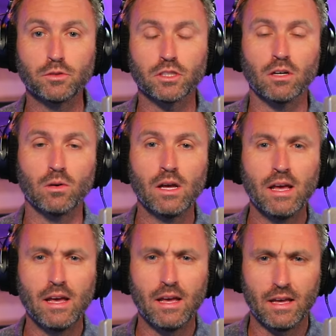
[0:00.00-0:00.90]
So
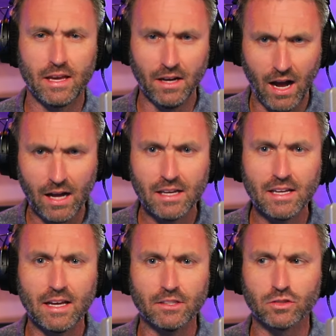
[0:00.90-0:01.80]
in
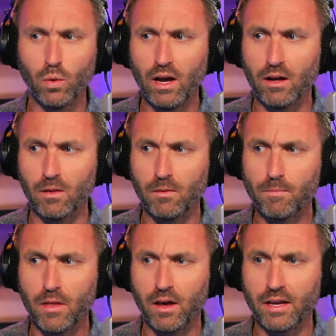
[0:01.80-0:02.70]
hockey as well,
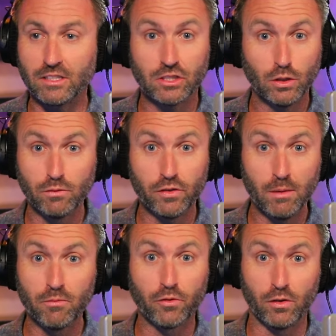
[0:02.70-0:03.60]
it served
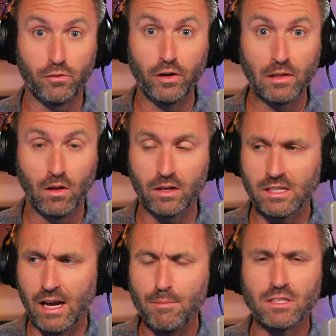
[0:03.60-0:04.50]
them for a very long time.